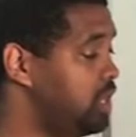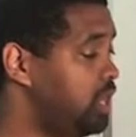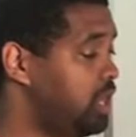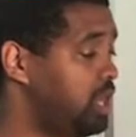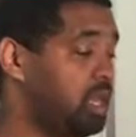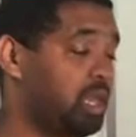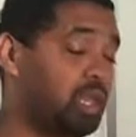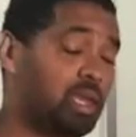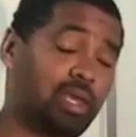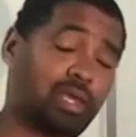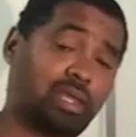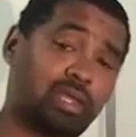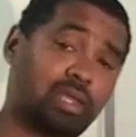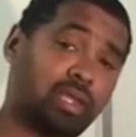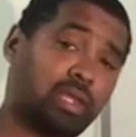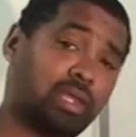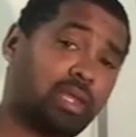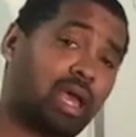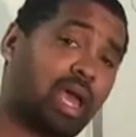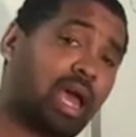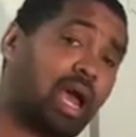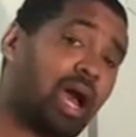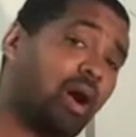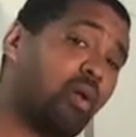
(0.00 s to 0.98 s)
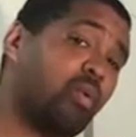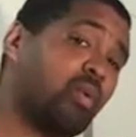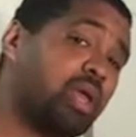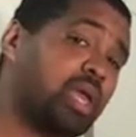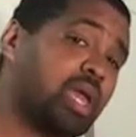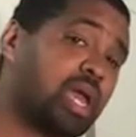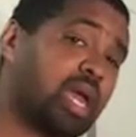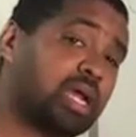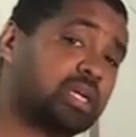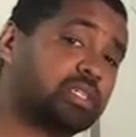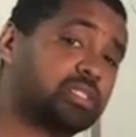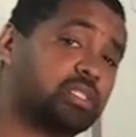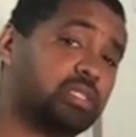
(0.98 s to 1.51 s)
and how we
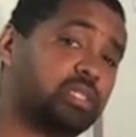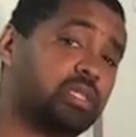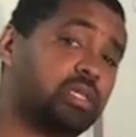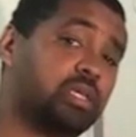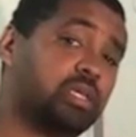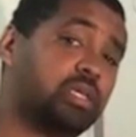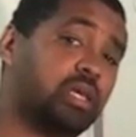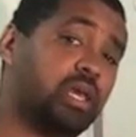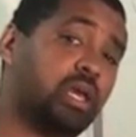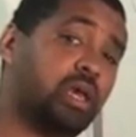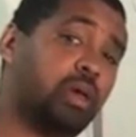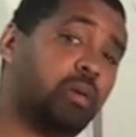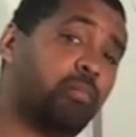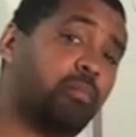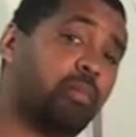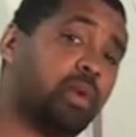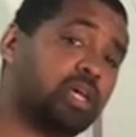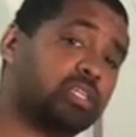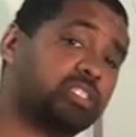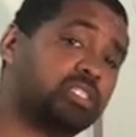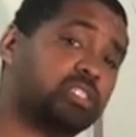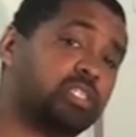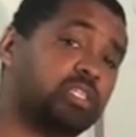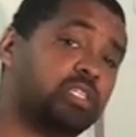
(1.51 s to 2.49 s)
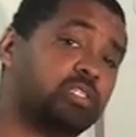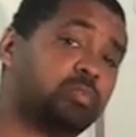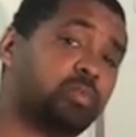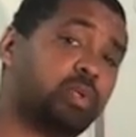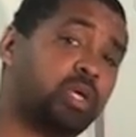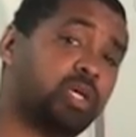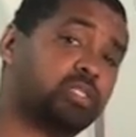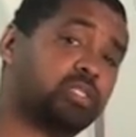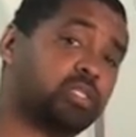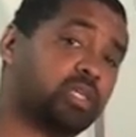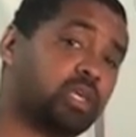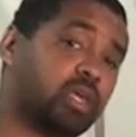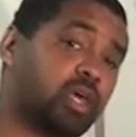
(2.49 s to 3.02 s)
actually mesh these
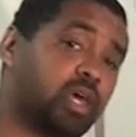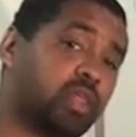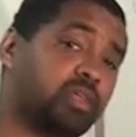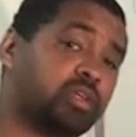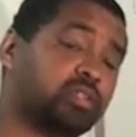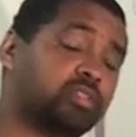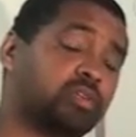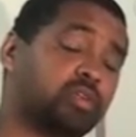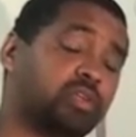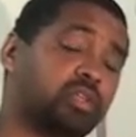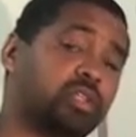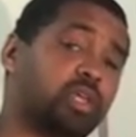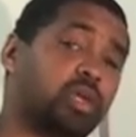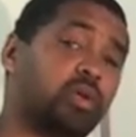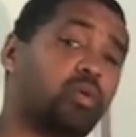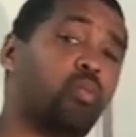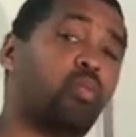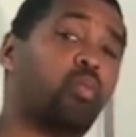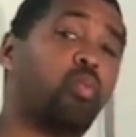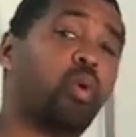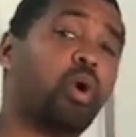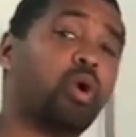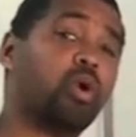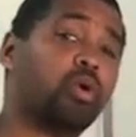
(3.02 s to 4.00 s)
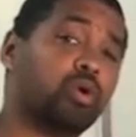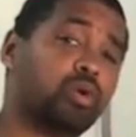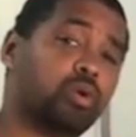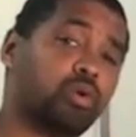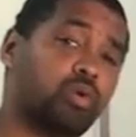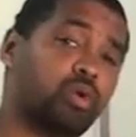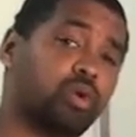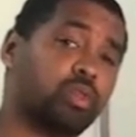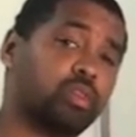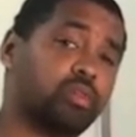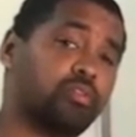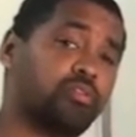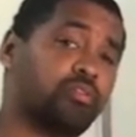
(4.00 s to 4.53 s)
plays together so that they work
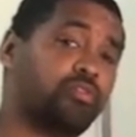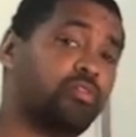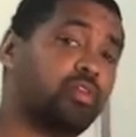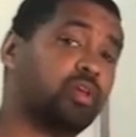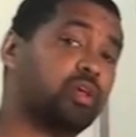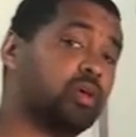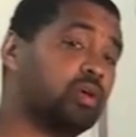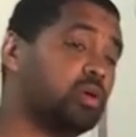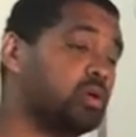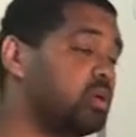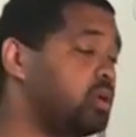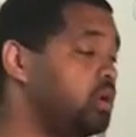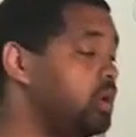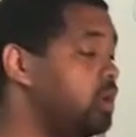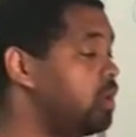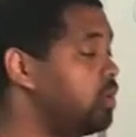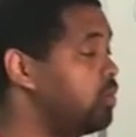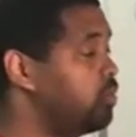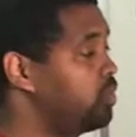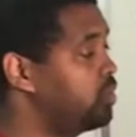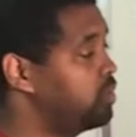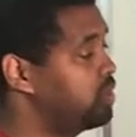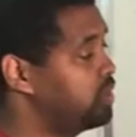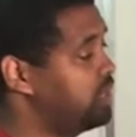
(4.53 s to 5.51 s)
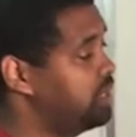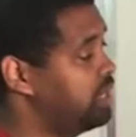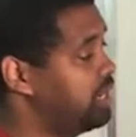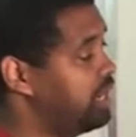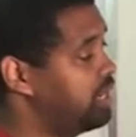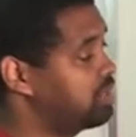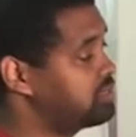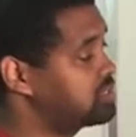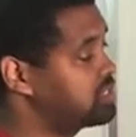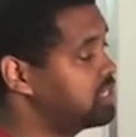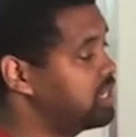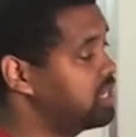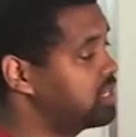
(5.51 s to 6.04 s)
on the field, we're going to
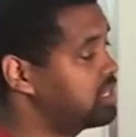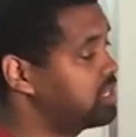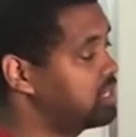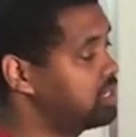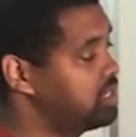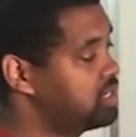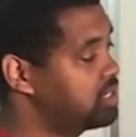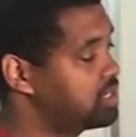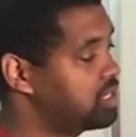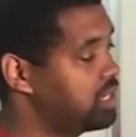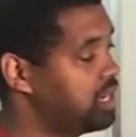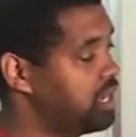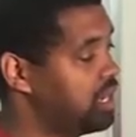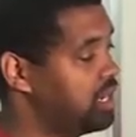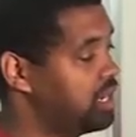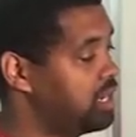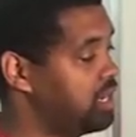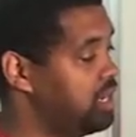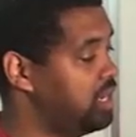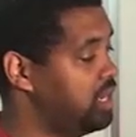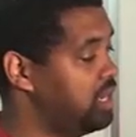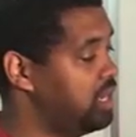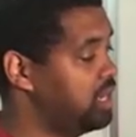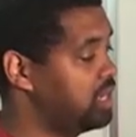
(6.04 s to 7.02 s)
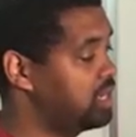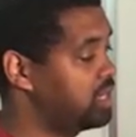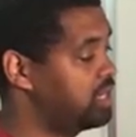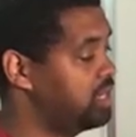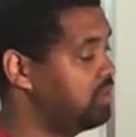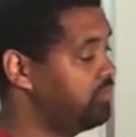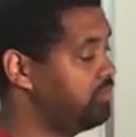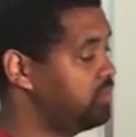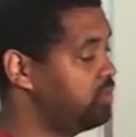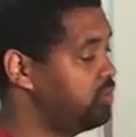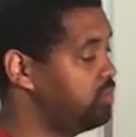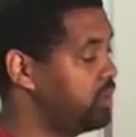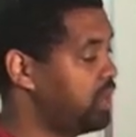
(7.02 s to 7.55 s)
now take a look at
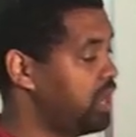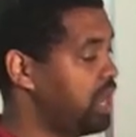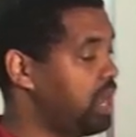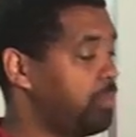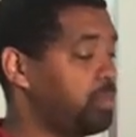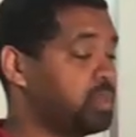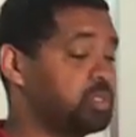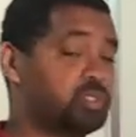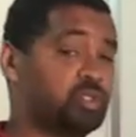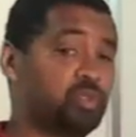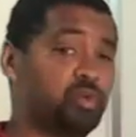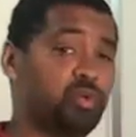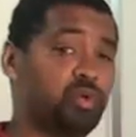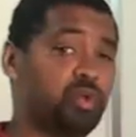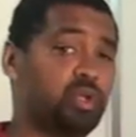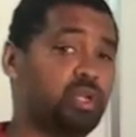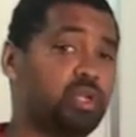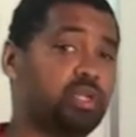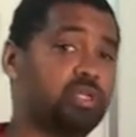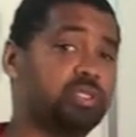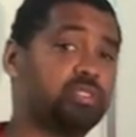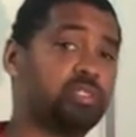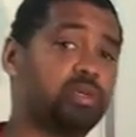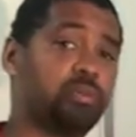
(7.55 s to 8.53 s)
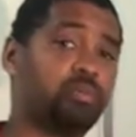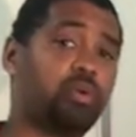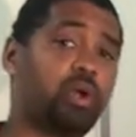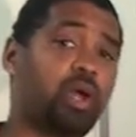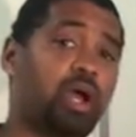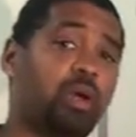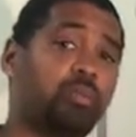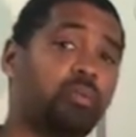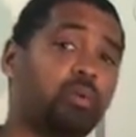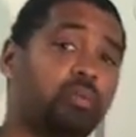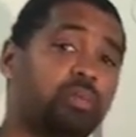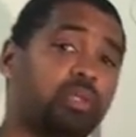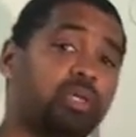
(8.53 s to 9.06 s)
giving you the opportunity to
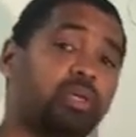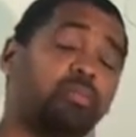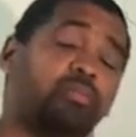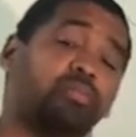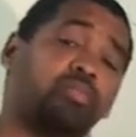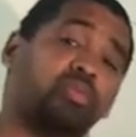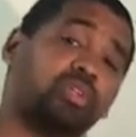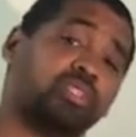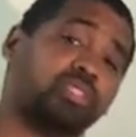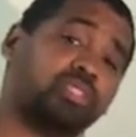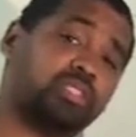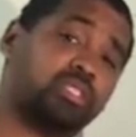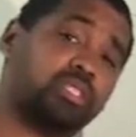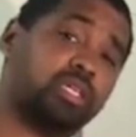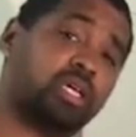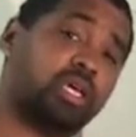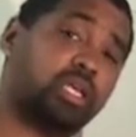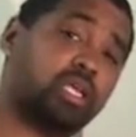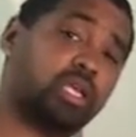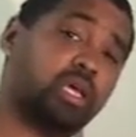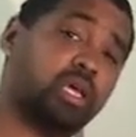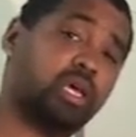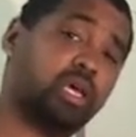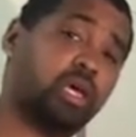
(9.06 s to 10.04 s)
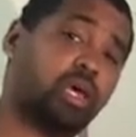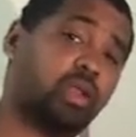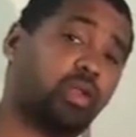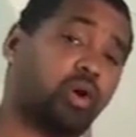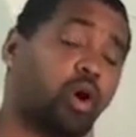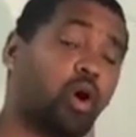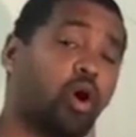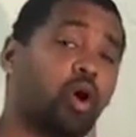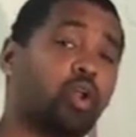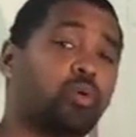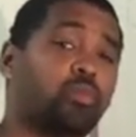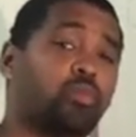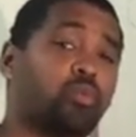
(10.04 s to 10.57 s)
probably present an
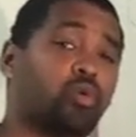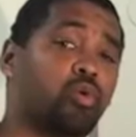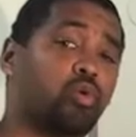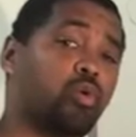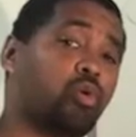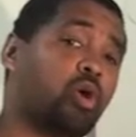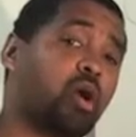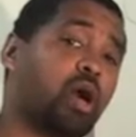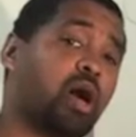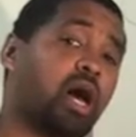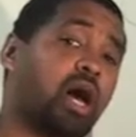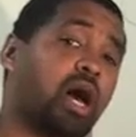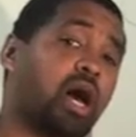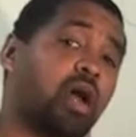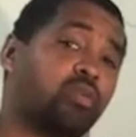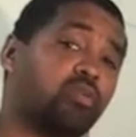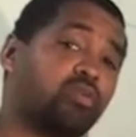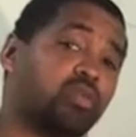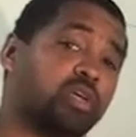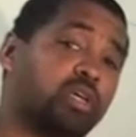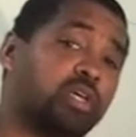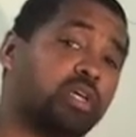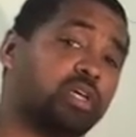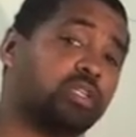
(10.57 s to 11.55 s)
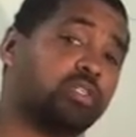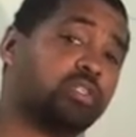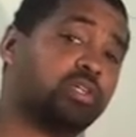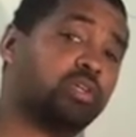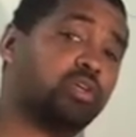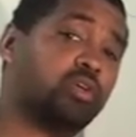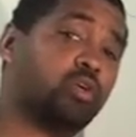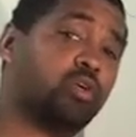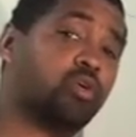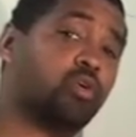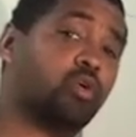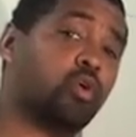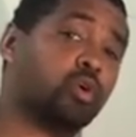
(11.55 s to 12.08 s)
audible or a hot read to
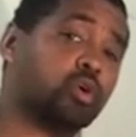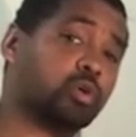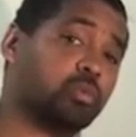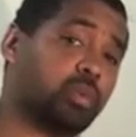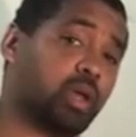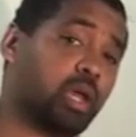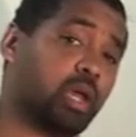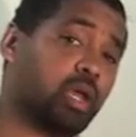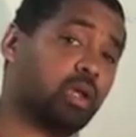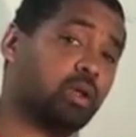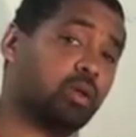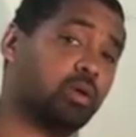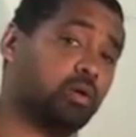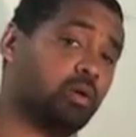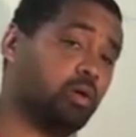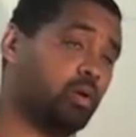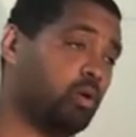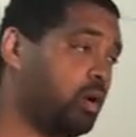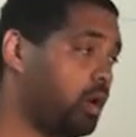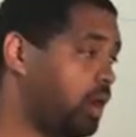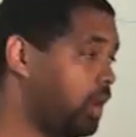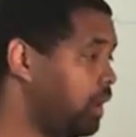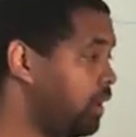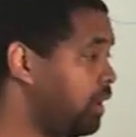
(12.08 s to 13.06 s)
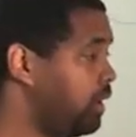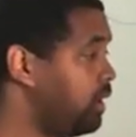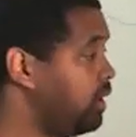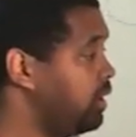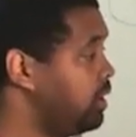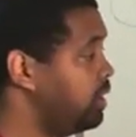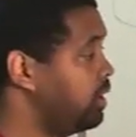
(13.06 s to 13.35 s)
your quarterback. All right.